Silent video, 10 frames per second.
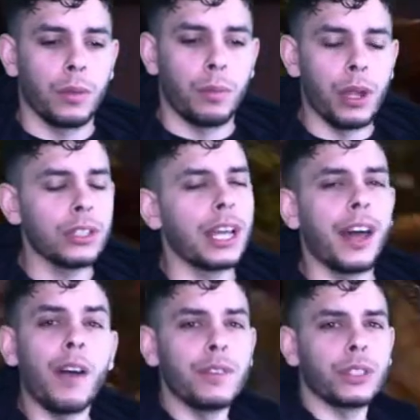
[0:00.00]
But it looks like
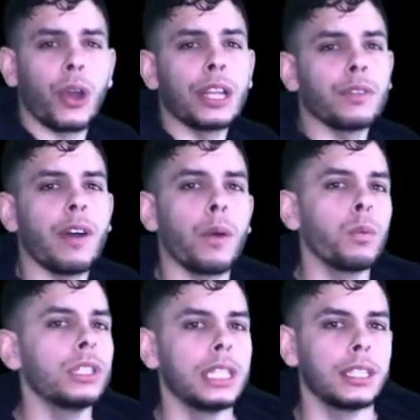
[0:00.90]
the others are going to find
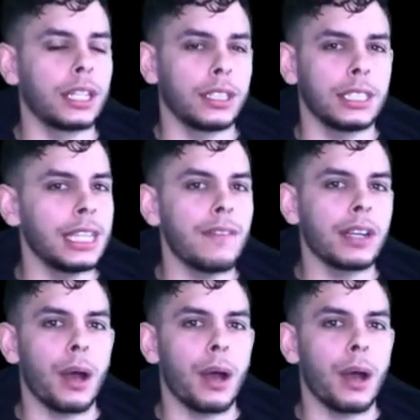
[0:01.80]
Woody. Like, does he never